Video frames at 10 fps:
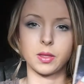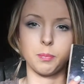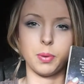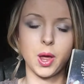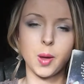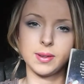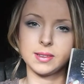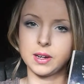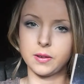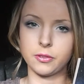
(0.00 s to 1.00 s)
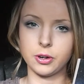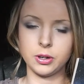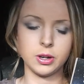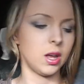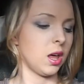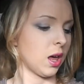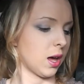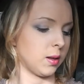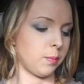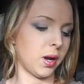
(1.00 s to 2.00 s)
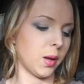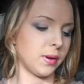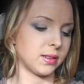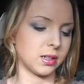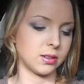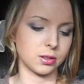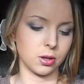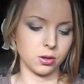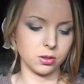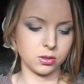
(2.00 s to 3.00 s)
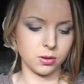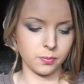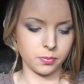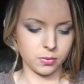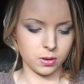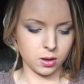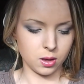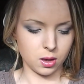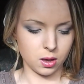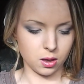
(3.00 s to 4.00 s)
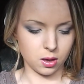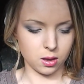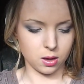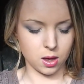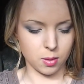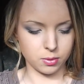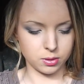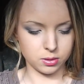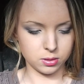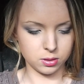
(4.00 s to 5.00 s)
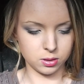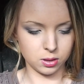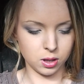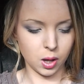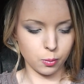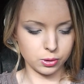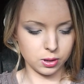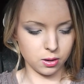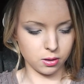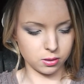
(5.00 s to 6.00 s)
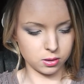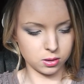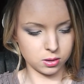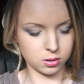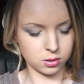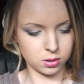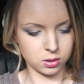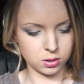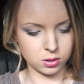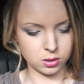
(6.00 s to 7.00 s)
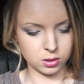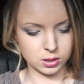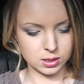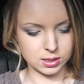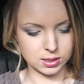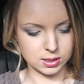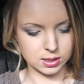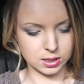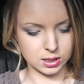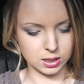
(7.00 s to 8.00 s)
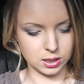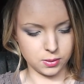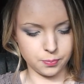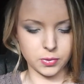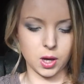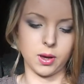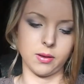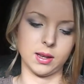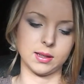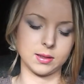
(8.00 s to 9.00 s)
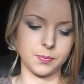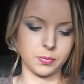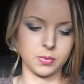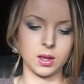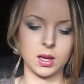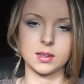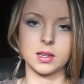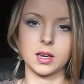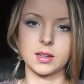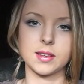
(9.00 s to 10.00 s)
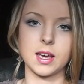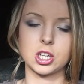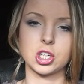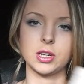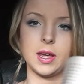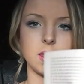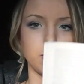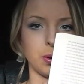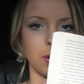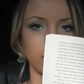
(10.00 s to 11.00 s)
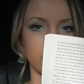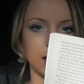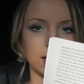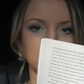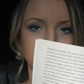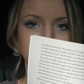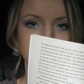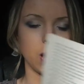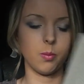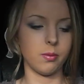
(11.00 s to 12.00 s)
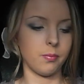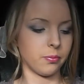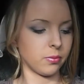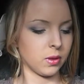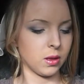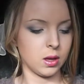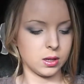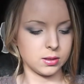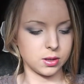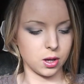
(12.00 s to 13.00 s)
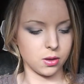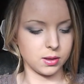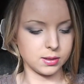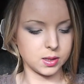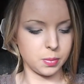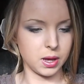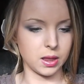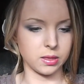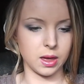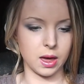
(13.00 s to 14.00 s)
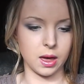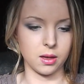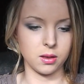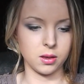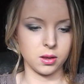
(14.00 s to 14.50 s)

the blurb is different and the blurb isn't as good. I would look to see, oh here it is. It's like a section in the book is the blurb. So this is the bit that